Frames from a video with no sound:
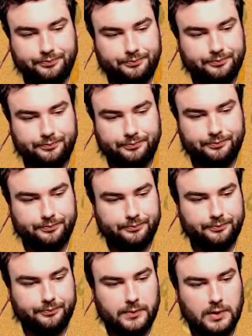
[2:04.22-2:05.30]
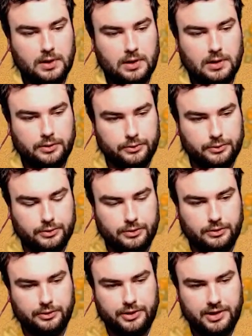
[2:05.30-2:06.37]
we call them now, uh, is a
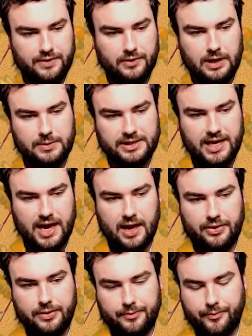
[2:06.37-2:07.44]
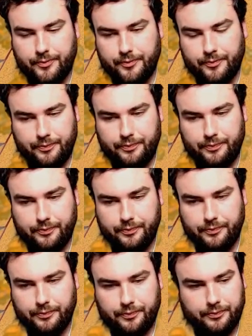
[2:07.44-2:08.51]
huge uh, turnoff for me. But
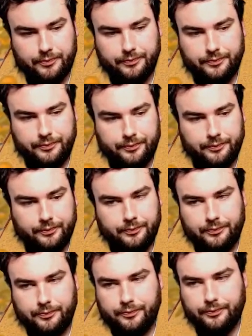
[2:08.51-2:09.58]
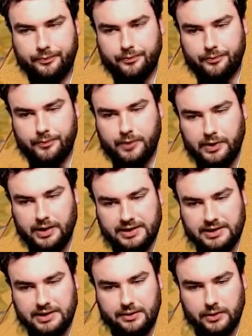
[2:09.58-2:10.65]
maybe since since I know them now, maybe it'll be
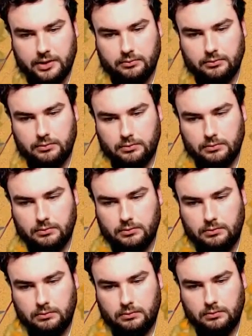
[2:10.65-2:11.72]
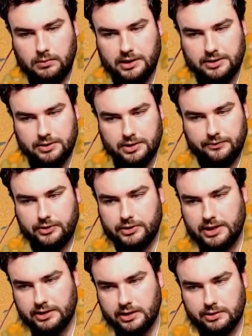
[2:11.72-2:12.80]
less of an issue. I don't know.
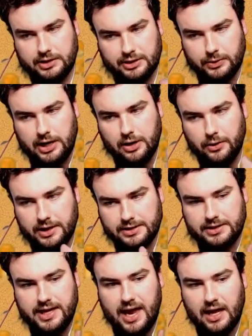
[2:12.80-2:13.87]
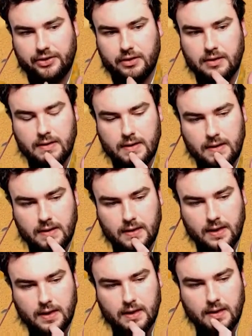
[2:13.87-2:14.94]
And the music, while good
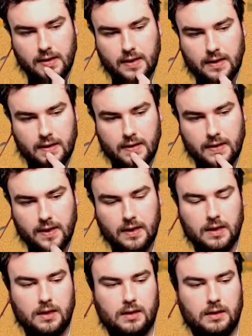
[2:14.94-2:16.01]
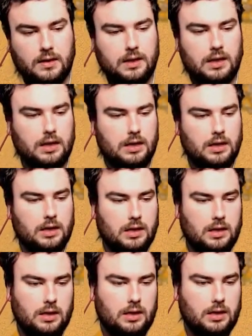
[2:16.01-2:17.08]
in most instances, gets
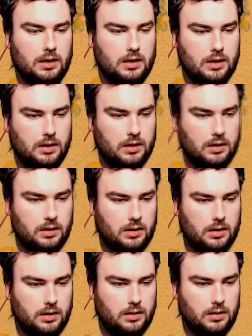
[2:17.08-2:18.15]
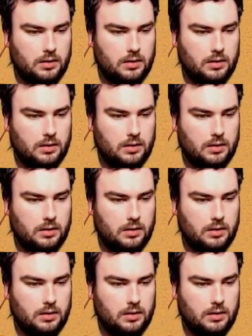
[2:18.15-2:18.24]
really repetitive.